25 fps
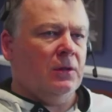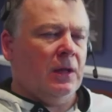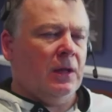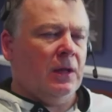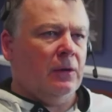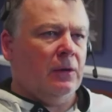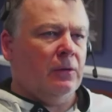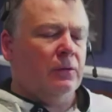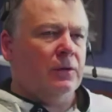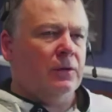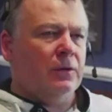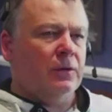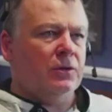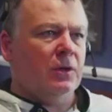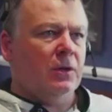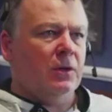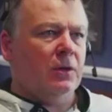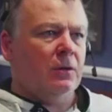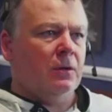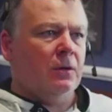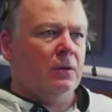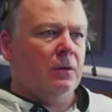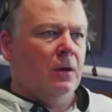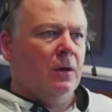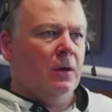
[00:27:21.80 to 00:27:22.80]
later this
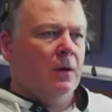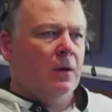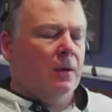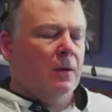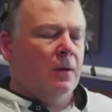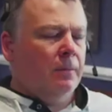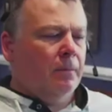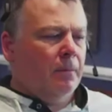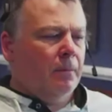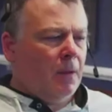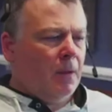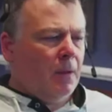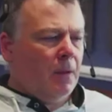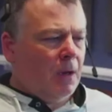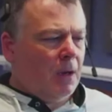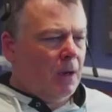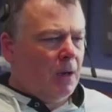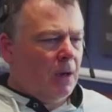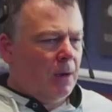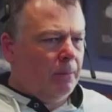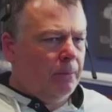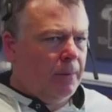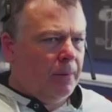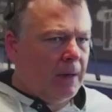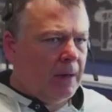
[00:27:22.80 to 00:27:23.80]
year.
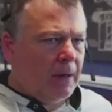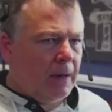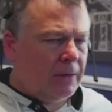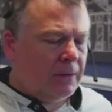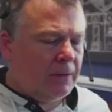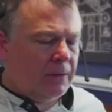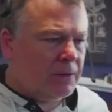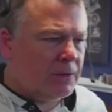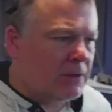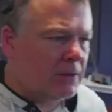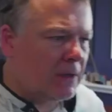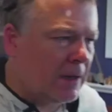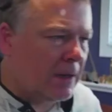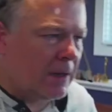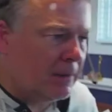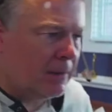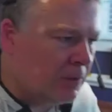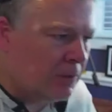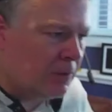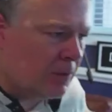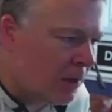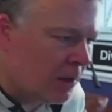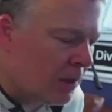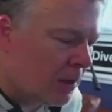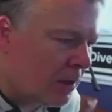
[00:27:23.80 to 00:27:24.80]
But at the same
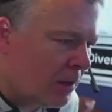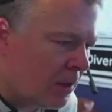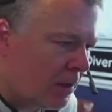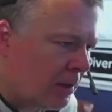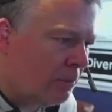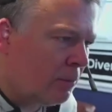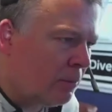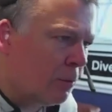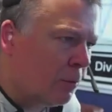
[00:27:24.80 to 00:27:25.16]
time,